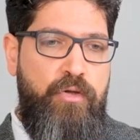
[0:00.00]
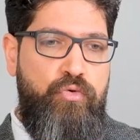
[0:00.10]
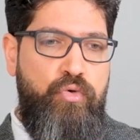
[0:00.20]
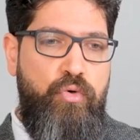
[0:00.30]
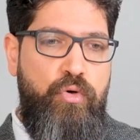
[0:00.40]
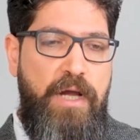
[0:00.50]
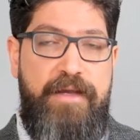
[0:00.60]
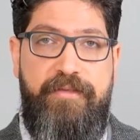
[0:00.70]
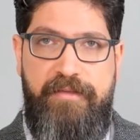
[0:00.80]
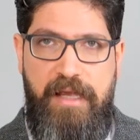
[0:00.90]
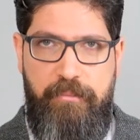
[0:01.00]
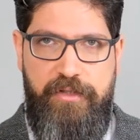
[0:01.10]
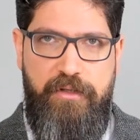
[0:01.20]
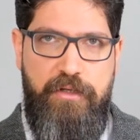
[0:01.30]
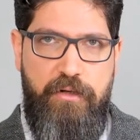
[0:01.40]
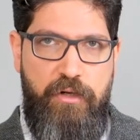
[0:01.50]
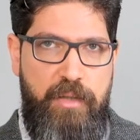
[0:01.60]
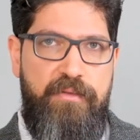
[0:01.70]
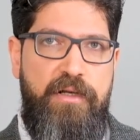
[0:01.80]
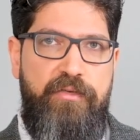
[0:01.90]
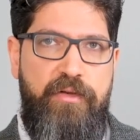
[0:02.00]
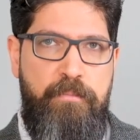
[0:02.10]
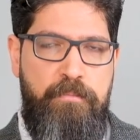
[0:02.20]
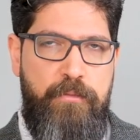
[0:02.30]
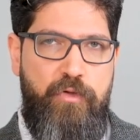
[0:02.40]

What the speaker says: to accept neoliberalism,